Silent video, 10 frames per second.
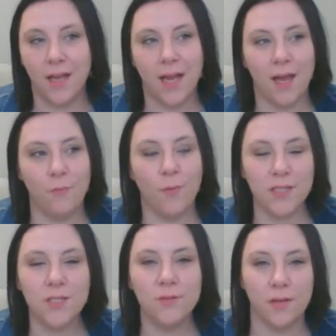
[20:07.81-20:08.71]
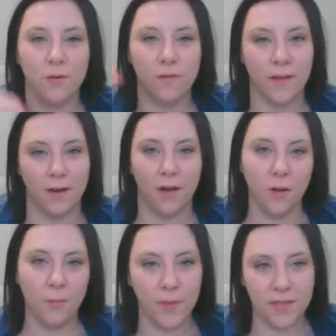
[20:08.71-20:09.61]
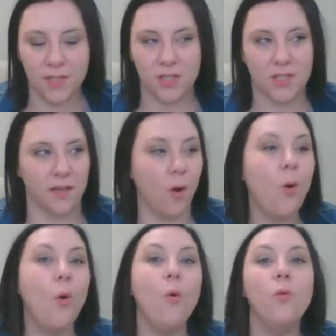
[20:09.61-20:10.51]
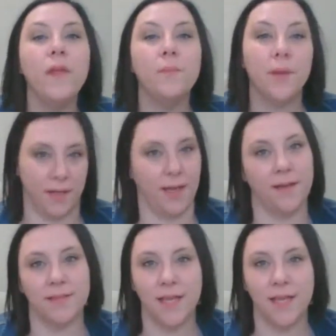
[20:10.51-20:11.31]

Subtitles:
And once you get over that hump, it's just like, holy bucket,